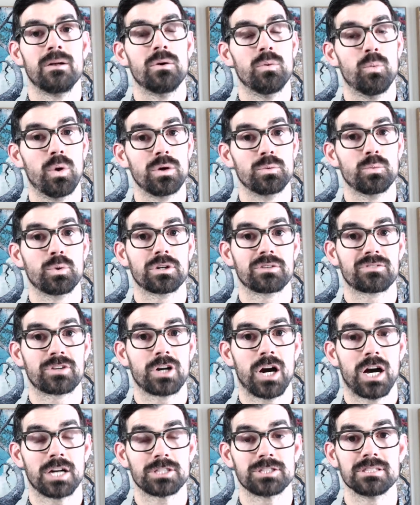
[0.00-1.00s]
One word of
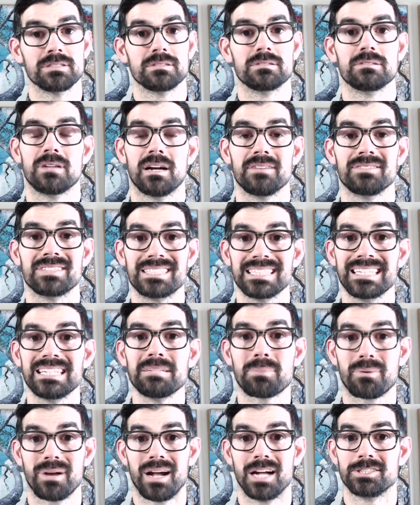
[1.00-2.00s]
caution, I've seen
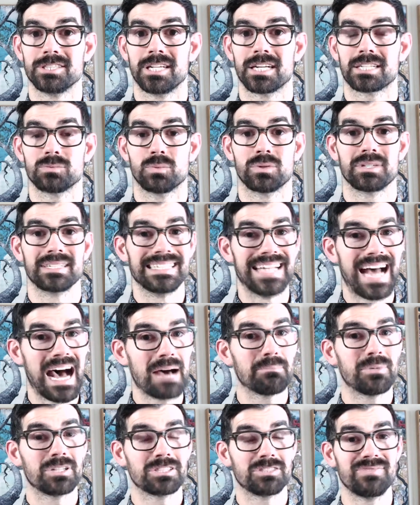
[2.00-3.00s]
projects where not
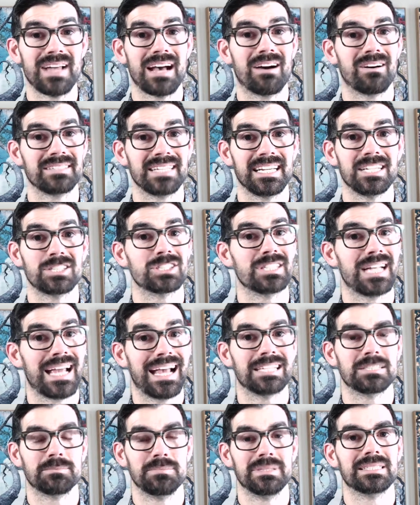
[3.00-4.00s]
much validation
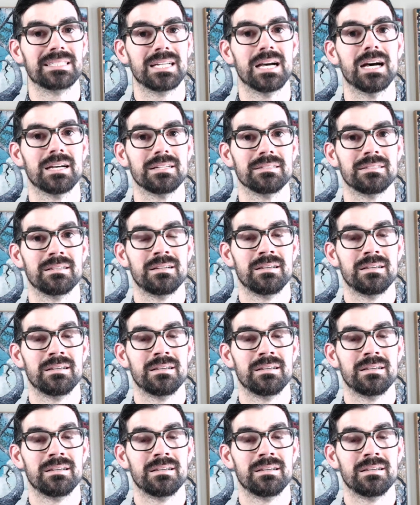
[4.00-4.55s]
has been done